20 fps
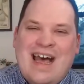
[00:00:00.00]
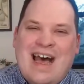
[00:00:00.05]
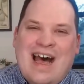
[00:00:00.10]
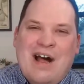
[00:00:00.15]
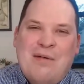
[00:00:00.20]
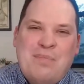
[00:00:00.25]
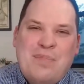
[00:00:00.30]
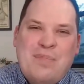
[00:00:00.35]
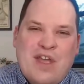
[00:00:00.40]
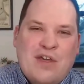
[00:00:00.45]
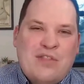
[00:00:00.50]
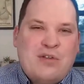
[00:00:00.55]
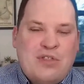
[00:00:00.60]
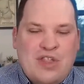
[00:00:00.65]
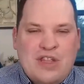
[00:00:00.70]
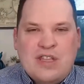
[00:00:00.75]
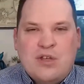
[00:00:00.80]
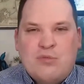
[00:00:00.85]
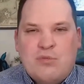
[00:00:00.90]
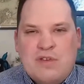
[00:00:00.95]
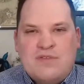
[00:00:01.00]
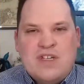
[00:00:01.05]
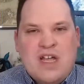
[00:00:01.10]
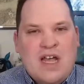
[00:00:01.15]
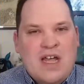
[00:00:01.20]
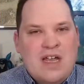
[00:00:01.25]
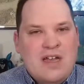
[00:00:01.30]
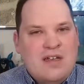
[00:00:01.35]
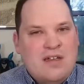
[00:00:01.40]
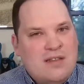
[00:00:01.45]
Um, the other thing that we've
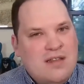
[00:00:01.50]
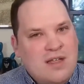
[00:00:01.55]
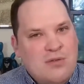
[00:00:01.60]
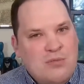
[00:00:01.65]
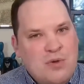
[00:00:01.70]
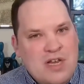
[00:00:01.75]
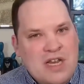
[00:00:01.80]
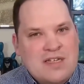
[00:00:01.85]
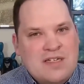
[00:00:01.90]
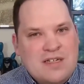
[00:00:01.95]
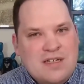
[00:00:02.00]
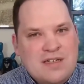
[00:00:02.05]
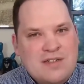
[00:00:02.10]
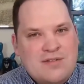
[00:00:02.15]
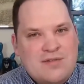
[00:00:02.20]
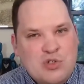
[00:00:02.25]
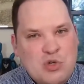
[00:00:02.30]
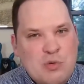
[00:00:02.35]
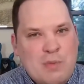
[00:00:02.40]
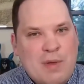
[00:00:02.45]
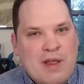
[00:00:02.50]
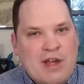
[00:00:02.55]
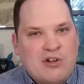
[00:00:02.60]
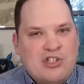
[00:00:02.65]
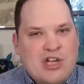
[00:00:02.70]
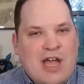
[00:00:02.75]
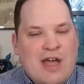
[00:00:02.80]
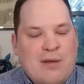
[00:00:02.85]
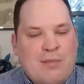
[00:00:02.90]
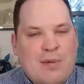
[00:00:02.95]
done that we need to do a better
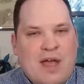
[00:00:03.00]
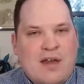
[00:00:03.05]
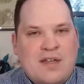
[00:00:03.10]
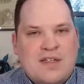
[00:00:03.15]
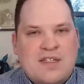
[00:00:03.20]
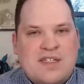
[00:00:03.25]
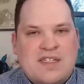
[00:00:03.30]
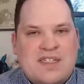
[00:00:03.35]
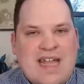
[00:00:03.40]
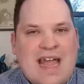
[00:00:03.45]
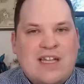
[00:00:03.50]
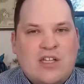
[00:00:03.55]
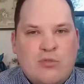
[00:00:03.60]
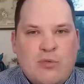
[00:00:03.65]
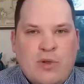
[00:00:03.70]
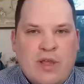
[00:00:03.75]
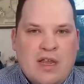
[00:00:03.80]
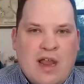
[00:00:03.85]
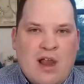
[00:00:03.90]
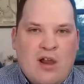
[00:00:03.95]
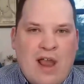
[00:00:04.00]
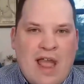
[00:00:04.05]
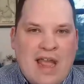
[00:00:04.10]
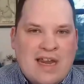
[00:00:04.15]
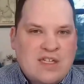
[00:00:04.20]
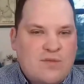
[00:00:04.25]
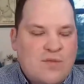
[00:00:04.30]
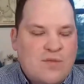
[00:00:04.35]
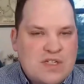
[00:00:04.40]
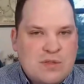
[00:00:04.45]
job on is siloing our
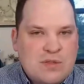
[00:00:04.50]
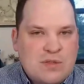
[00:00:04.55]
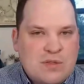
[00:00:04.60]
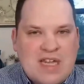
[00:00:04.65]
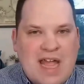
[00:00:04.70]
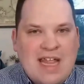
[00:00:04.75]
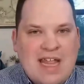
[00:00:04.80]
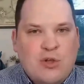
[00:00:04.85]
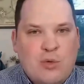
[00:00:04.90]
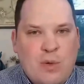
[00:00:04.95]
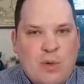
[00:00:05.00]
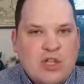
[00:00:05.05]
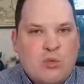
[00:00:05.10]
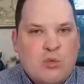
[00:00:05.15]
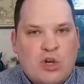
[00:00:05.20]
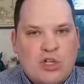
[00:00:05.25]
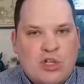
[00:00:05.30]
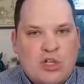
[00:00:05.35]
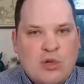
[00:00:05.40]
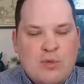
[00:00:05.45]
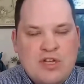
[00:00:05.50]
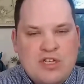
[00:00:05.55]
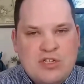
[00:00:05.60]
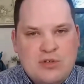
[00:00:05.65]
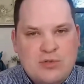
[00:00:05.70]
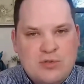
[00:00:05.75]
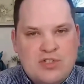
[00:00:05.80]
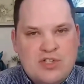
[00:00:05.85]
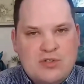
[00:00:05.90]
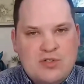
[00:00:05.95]
activism, siloing the work that we
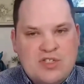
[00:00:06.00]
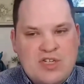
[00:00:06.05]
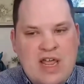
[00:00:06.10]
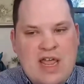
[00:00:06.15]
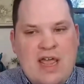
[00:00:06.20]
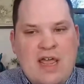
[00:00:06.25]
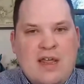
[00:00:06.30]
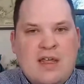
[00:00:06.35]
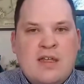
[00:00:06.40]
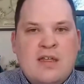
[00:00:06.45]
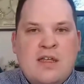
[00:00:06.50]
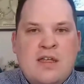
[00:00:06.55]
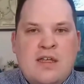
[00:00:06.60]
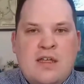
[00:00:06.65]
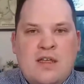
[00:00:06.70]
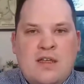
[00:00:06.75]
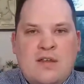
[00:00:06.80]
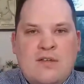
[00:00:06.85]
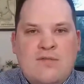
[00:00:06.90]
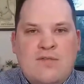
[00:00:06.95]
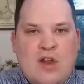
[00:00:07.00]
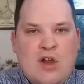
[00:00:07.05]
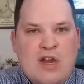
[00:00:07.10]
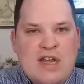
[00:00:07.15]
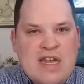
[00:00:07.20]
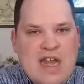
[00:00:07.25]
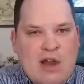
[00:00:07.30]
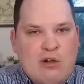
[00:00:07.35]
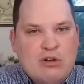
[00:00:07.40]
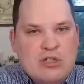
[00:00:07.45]
do. So staying
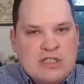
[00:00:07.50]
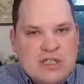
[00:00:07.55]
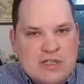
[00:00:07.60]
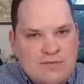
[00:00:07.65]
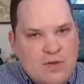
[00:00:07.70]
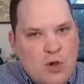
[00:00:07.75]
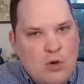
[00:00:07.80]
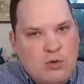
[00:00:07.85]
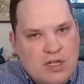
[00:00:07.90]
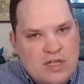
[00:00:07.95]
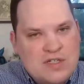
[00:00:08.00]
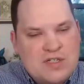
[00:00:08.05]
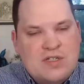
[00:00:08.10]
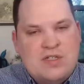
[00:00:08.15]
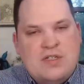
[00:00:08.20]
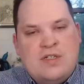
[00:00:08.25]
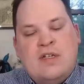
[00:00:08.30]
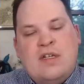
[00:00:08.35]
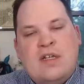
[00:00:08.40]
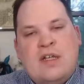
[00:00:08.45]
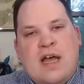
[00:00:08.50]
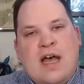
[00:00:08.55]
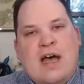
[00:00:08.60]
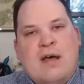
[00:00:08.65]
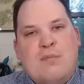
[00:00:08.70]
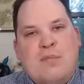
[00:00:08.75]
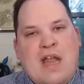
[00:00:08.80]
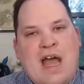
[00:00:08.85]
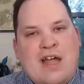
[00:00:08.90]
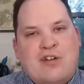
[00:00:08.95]
very narrowly focused,
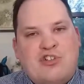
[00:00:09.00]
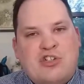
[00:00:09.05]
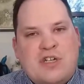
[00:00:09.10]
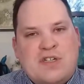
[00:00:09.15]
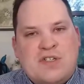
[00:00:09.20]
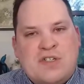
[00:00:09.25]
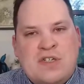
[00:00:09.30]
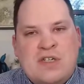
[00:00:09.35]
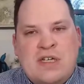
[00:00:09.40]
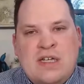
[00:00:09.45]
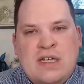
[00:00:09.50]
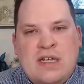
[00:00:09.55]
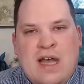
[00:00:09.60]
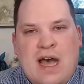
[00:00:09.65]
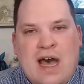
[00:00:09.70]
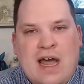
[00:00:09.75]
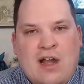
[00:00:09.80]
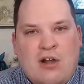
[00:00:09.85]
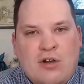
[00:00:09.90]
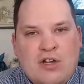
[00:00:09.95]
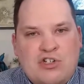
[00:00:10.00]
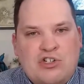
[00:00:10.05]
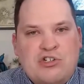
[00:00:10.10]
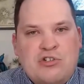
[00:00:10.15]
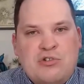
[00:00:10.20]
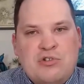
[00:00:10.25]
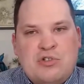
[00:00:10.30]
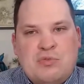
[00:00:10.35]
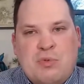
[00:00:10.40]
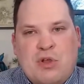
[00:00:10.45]
um, not just on our
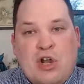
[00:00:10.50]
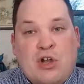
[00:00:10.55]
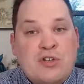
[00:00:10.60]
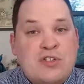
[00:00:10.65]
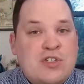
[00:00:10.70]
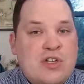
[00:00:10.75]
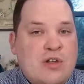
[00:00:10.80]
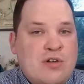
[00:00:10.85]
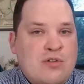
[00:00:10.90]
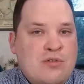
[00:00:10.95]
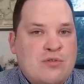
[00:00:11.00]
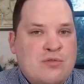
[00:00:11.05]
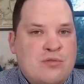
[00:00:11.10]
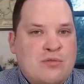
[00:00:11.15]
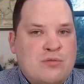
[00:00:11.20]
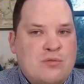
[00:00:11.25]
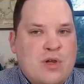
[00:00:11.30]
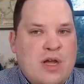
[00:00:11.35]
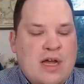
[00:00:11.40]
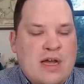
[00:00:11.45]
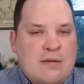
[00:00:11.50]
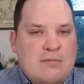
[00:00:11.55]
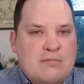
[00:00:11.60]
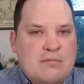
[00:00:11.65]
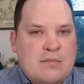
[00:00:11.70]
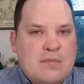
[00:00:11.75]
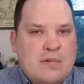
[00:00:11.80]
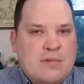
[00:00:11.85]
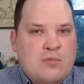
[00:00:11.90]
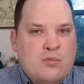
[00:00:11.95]
issues, but also
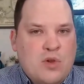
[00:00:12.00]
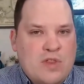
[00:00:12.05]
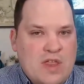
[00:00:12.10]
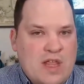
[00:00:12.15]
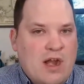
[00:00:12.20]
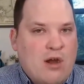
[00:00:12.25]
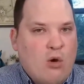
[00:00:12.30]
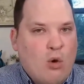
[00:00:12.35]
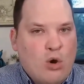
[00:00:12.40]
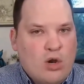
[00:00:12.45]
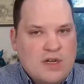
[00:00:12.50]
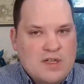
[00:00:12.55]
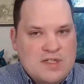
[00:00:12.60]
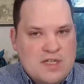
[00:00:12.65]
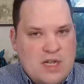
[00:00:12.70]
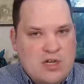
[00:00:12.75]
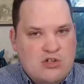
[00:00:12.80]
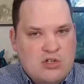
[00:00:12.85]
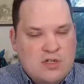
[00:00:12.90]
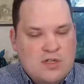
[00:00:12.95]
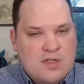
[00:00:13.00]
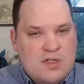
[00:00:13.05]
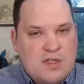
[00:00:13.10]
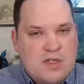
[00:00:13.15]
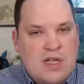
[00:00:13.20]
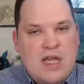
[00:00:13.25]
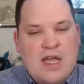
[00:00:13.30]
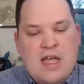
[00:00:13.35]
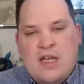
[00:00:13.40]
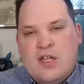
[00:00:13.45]
um, within our organizations.